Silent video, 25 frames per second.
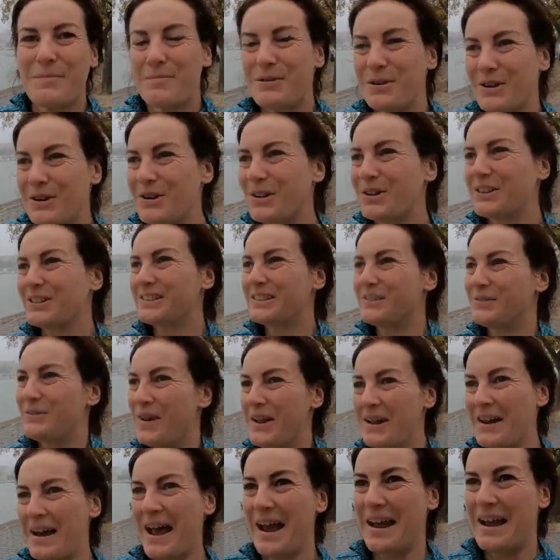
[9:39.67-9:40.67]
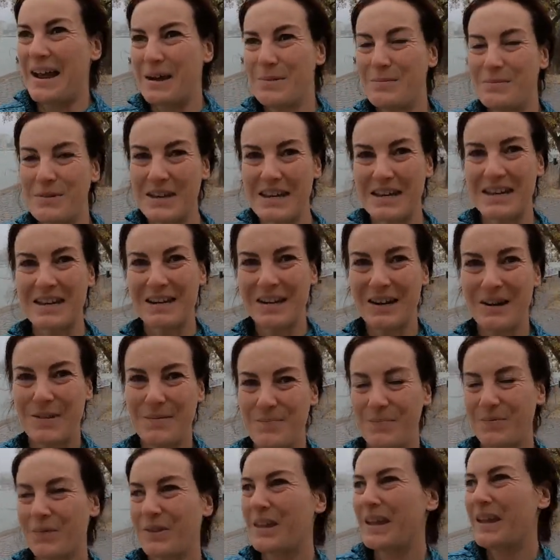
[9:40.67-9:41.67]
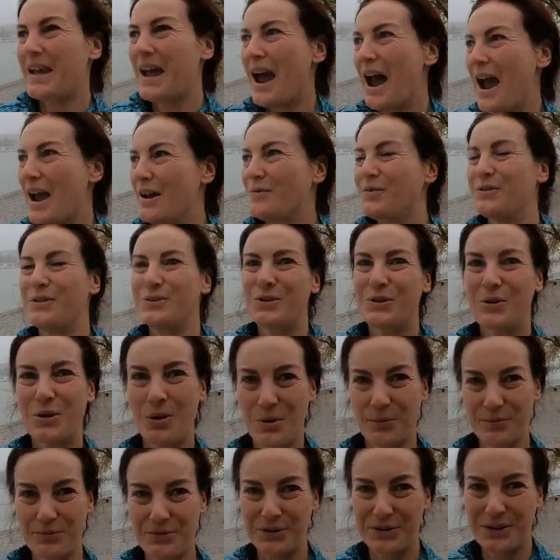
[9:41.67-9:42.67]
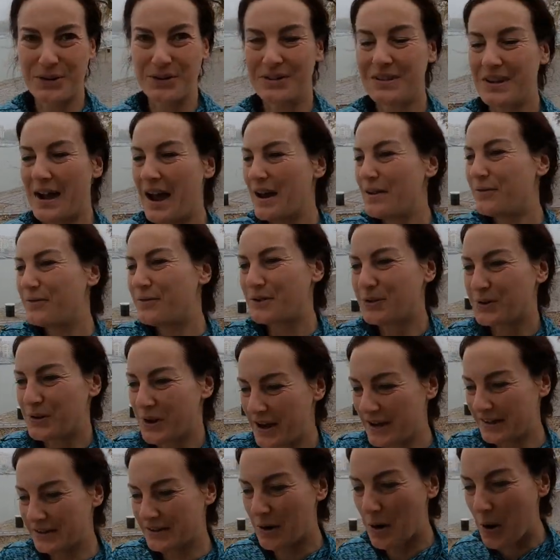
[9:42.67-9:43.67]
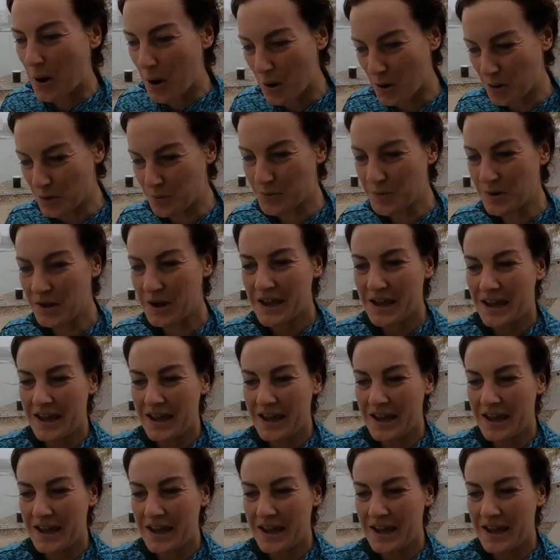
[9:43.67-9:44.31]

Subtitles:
Because when I am here, I feel confident, I feel at home.